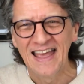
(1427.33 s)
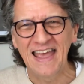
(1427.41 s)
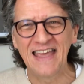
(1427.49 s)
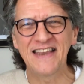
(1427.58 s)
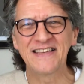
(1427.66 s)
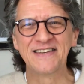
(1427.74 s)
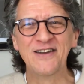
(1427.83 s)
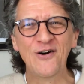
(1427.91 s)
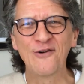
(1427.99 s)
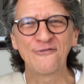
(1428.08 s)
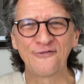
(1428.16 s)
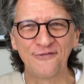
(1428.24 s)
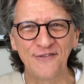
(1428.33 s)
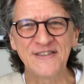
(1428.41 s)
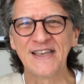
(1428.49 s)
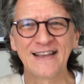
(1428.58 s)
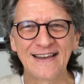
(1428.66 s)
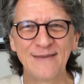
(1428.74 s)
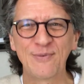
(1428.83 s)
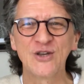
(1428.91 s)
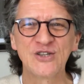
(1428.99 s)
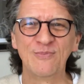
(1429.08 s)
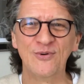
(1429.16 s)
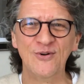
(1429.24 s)
It is not physically
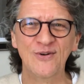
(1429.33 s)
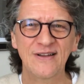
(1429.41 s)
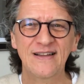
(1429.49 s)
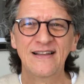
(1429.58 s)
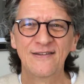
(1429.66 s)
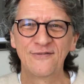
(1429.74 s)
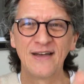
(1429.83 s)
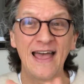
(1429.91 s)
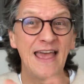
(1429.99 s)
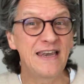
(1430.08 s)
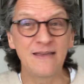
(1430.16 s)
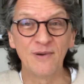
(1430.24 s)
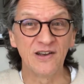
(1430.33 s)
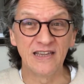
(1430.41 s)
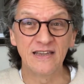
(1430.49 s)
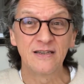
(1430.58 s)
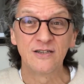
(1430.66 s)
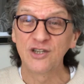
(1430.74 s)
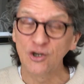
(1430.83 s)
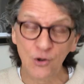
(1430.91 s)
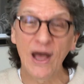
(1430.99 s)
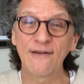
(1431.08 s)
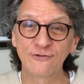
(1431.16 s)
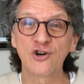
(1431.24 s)
possible for anybody to
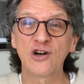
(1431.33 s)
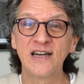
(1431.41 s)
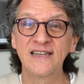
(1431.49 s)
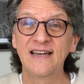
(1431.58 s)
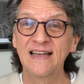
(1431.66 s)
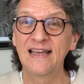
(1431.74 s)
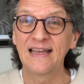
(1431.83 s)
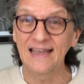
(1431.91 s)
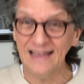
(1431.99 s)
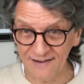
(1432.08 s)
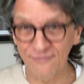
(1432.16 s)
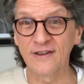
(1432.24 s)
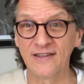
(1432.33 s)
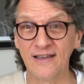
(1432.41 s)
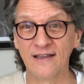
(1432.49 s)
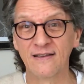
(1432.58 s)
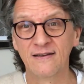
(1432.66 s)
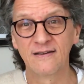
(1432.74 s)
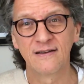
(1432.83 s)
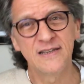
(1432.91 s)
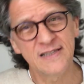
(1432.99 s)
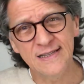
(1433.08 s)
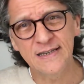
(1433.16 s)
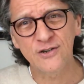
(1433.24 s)
have tried everything.
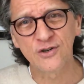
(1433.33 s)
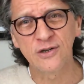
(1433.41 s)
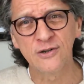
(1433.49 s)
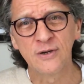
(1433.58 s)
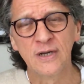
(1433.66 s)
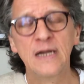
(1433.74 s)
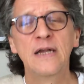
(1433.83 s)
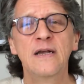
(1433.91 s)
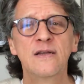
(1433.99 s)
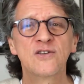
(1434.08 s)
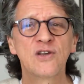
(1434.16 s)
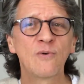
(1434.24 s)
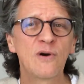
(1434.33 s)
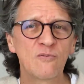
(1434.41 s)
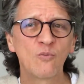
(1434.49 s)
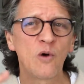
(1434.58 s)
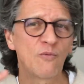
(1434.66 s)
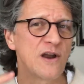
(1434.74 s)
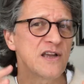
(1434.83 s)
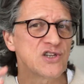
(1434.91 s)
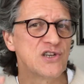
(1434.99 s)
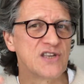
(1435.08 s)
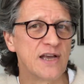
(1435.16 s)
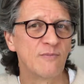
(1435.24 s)
Isn't that true? So what we're
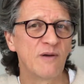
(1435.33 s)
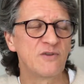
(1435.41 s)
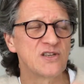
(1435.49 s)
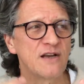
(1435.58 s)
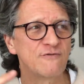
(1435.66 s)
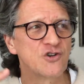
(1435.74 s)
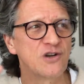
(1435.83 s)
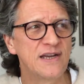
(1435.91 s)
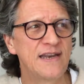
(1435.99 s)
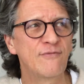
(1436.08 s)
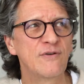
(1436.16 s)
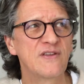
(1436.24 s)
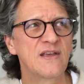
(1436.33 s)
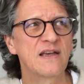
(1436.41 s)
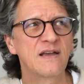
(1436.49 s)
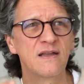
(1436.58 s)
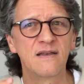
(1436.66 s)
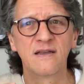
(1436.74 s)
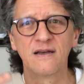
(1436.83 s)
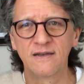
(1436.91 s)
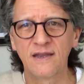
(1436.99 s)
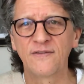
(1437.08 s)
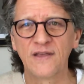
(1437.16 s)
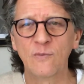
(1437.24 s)
actually saying, when we say I've tried everything and
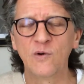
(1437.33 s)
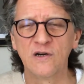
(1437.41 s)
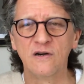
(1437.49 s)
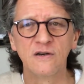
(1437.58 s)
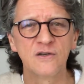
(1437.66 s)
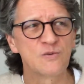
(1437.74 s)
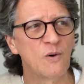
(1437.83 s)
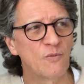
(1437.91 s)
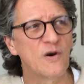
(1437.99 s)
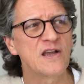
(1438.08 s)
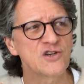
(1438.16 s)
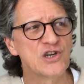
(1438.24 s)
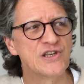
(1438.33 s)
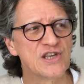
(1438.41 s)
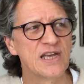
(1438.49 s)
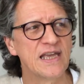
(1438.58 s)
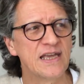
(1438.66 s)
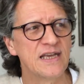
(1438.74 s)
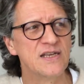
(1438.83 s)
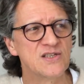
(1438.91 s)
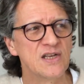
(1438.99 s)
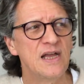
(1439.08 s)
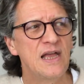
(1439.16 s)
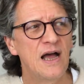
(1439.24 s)
nothing works, what we're actually saying
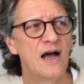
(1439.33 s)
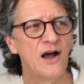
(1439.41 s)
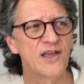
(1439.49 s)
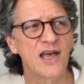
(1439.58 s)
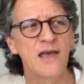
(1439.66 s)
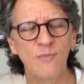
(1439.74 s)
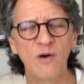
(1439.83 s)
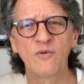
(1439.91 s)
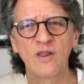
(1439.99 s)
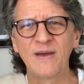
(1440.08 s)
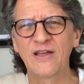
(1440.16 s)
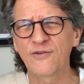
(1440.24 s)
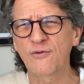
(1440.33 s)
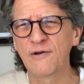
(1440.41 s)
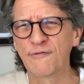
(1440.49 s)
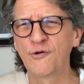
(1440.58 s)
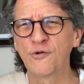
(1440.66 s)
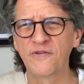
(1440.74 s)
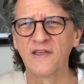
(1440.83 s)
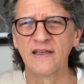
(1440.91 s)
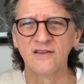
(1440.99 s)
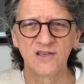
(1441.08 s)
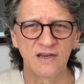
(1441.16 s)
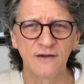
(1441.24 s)
is I came up with about 3 or 4
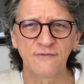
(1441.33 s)
things, and